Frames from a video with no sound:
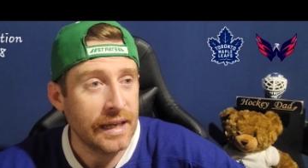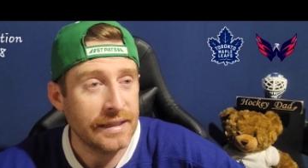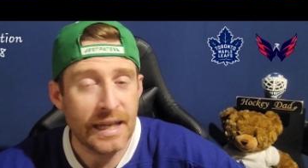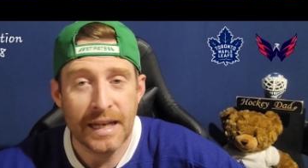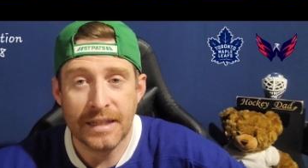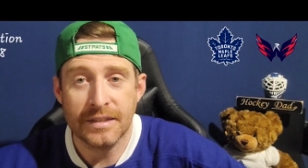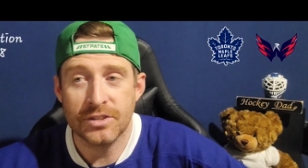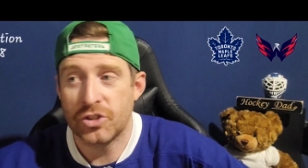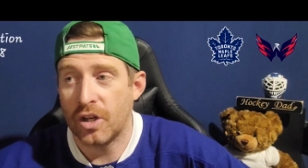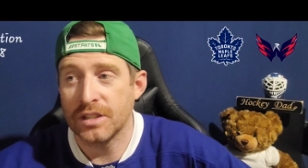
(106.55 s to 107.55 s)
And then
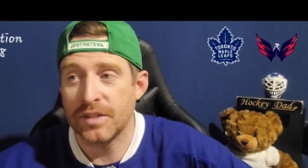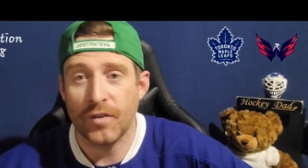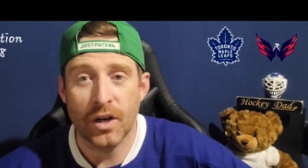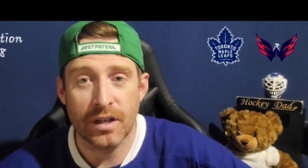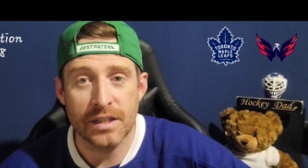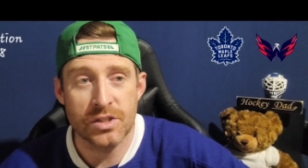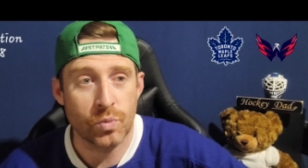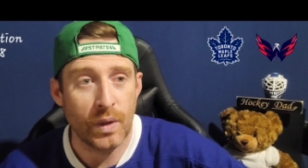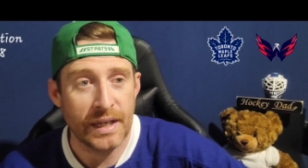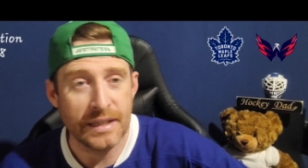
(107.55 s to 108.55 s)
John
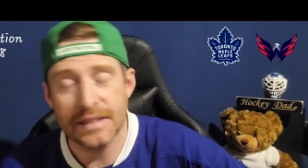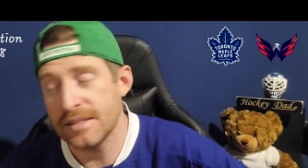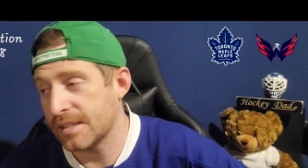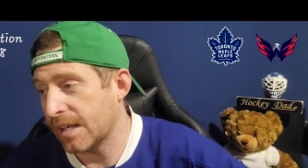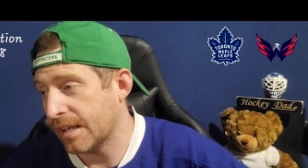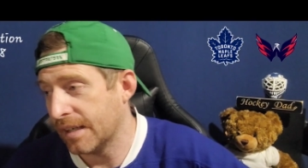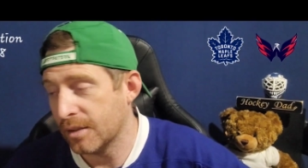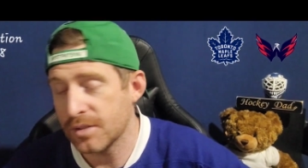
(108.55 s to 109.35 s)
Tavares went inside and